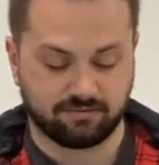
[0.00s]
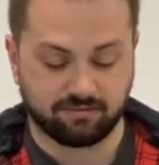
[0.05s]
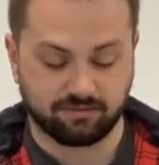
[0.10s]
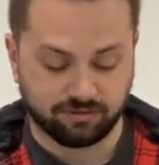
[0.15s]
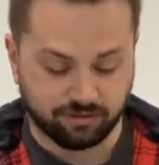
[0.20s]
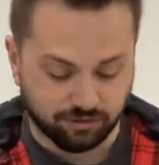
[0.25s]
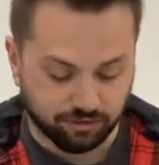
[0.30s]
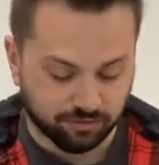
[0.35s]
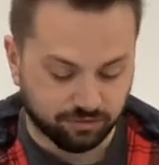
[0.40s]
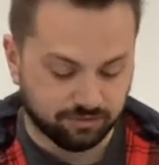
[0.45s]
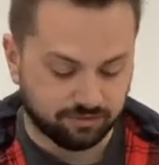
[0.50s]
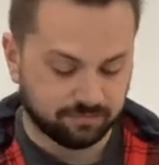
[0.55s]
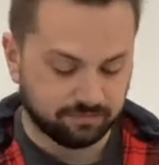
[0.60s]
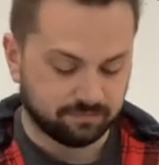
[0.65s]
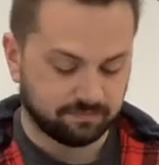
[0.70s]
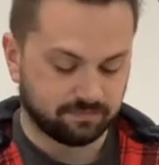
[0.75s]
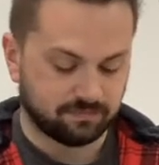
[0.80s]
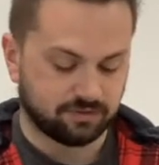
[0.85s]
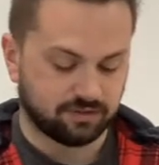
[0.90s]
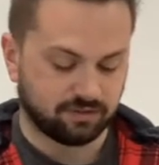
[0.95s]
glue
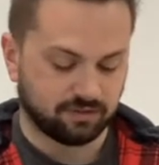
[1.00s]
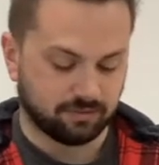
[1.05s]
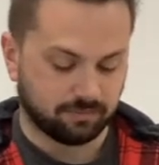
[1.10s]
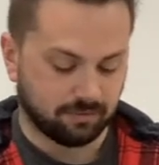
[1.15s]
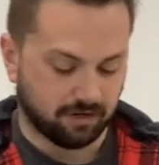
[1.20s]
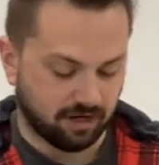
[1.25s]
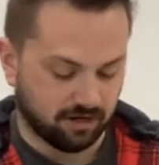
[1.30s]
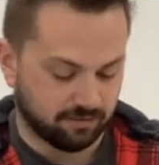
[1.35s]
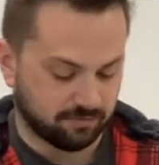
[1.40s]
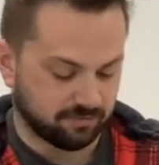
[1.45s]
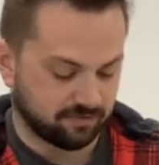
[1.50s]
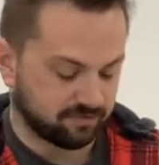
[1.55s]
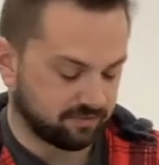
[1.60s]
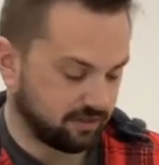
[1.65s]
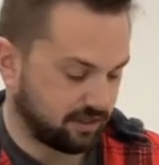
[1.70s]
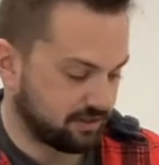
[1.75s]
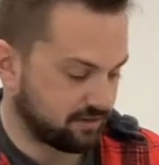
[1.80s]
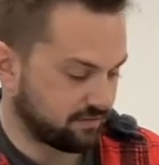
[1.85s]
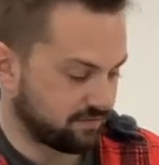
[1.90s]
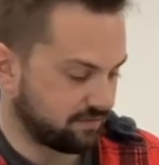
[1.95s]
them to the bottom of the
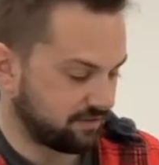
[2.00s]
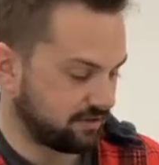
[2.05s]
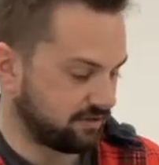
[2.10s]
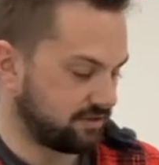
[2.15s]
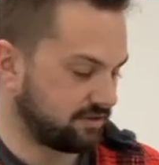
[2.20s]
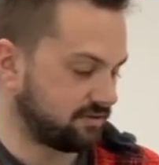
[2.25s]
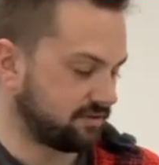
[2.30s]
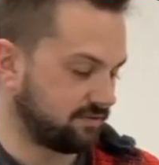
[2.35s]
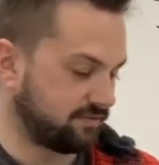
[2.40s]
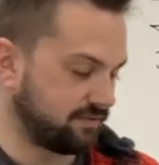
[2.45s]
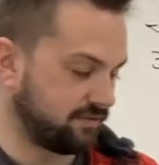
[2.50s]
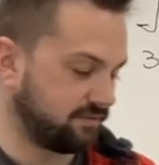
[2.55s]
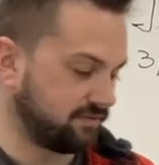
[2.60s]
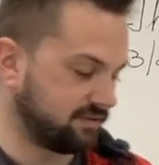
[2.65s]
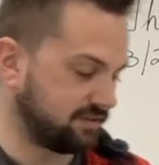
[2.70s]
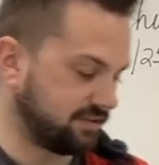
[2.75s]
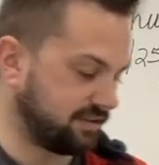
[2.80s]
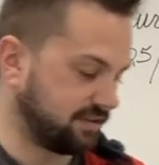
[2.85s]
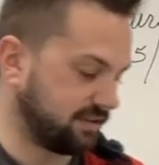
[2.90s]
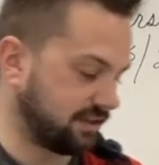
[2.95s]
Lego figure if you
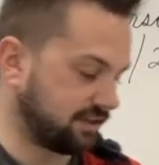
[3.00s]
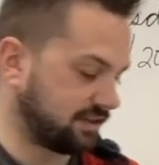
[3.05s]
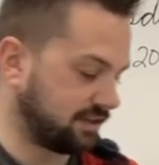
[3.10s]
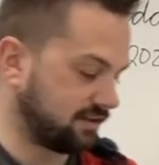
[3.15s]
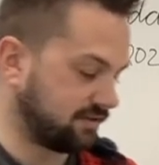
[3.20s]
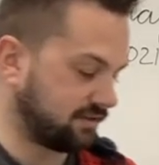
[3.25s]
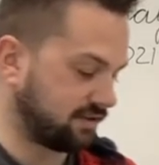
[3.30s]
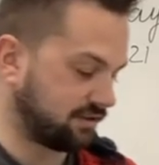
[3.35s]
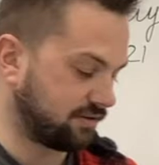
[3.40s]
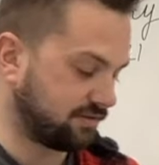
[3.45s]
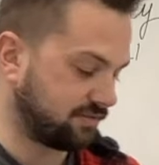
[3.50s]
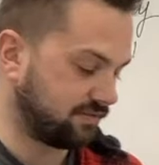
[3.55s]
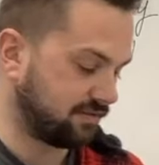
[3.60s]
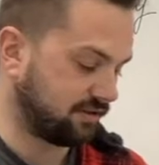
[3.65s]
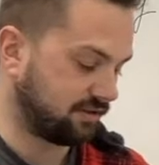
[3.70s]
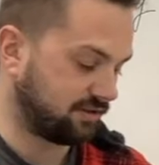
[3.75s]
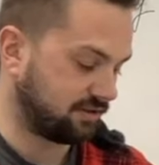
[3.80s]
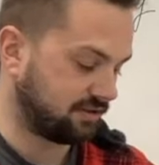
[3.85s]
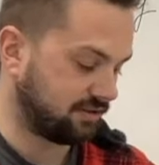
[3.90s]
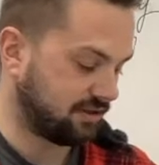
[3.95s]
really like that Lego
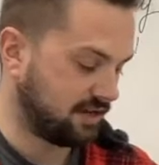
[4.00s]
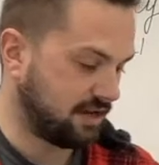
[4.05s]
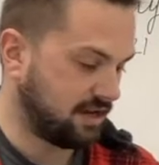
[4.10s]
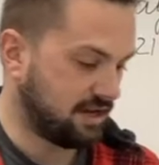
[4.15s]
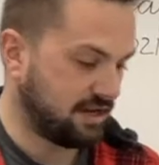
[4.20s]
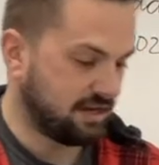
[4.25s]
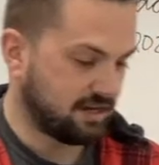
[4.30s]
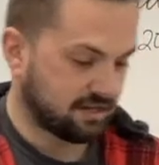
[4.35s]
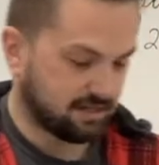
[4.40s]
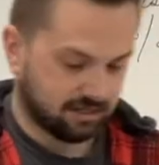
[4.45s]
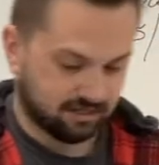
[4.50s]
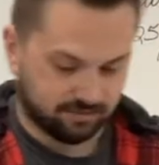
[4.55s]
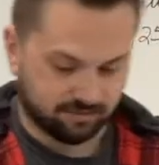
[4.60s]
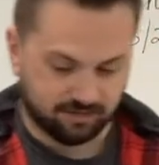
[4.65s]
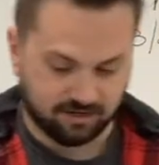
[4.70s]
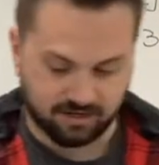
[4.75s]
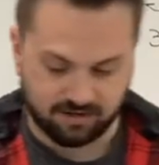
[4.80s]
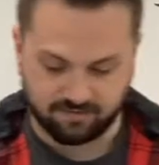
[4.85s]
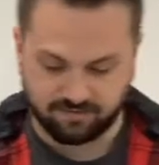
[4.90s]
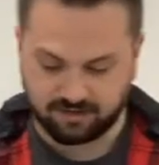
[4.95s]
figure. That's
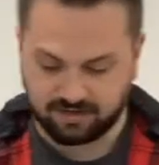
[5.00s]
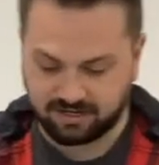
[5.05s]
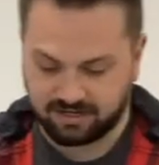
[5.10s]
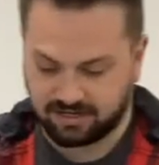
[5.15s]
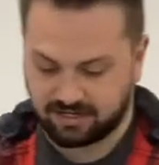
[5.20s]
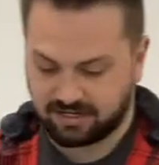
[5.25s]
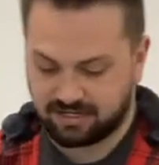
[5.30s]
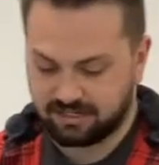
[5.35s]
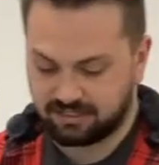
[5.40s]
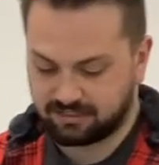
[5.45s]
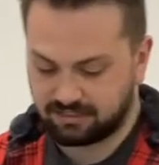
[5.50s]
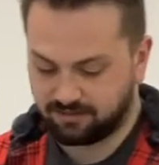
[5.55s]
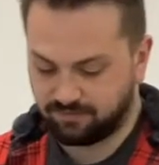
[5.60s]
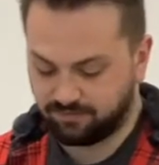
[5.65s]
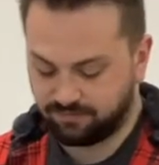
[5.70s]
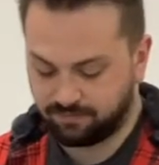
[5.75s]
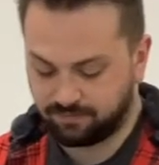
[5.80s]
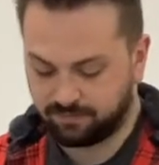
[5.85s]
why I have adhesive.